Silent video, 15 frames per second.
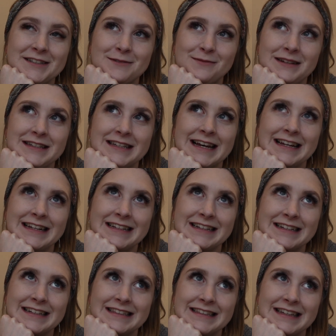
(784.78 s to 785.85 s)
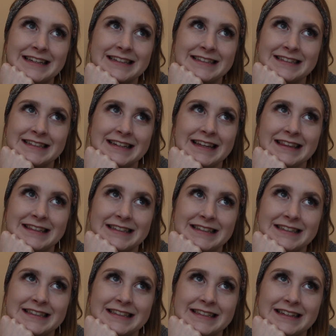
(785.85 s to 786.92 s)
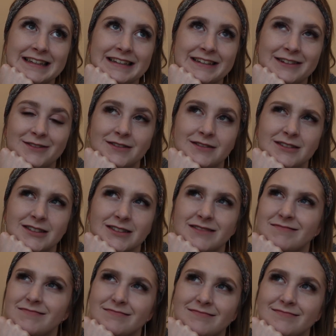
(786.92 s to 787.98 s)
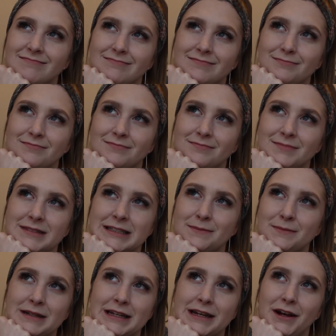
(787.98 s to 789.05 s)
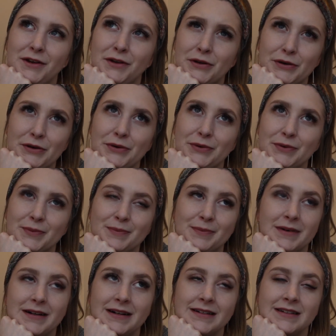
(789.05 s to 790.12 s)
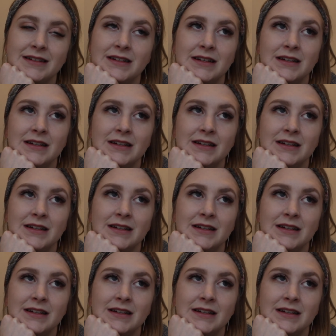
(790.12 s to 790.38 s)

to be telling the internet this and not somebody I know, but